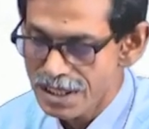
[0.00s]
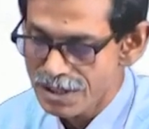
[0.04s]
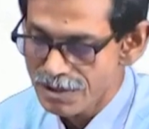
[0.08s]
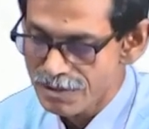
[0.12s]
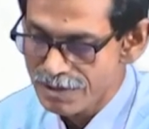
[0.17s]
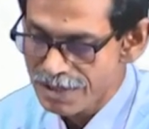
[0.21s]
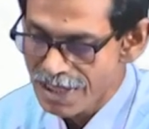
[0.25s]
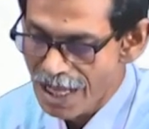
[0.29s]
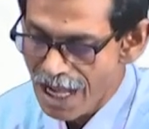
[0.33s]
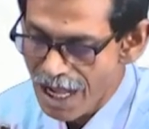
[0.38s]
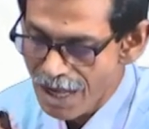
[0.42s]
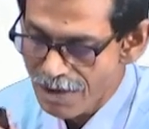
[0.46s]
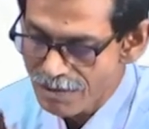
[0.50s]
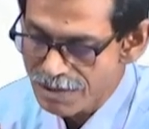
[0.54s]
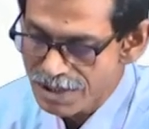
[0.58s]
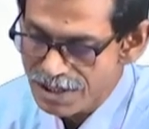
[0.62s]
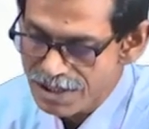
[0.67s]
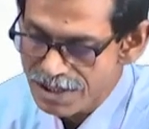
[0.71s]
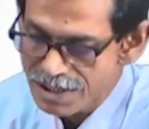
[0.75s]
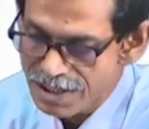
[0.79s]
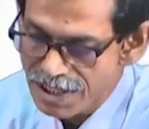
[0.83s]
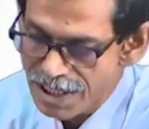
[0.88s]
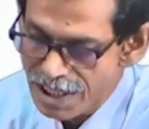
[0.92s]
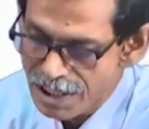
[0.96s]
So, now
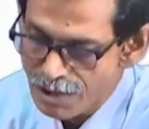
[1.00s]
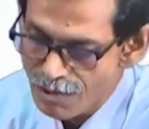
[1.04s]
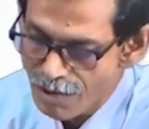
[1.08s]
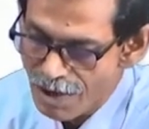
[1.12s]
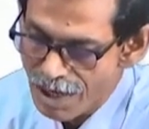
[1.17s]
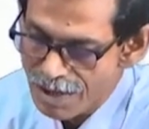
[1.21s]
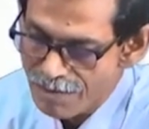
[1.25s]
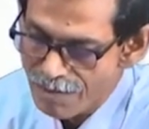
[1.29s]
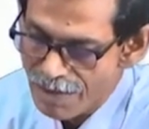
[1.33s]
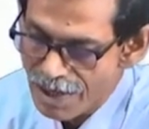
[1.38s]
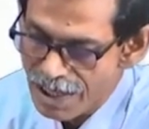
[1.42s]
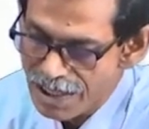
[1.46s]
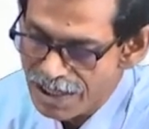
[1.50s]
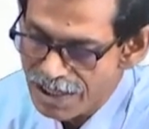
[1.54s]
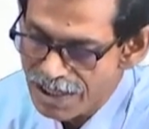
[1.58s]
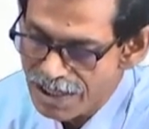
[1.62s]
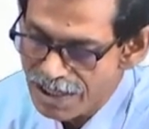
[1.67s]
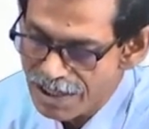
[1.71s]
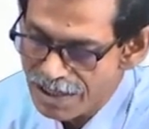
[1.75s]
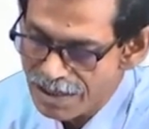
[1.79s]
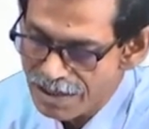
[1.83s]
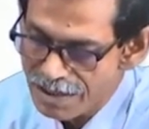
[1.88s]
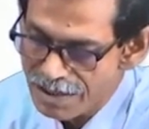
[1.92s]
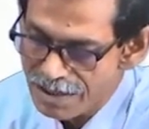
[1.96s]
this red one bind
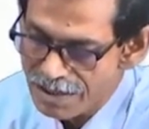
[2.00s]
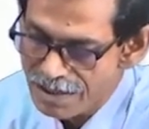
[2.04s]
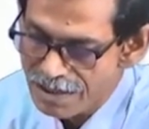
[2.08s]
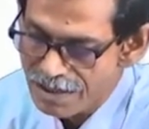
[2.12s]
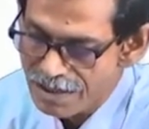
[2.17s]
here.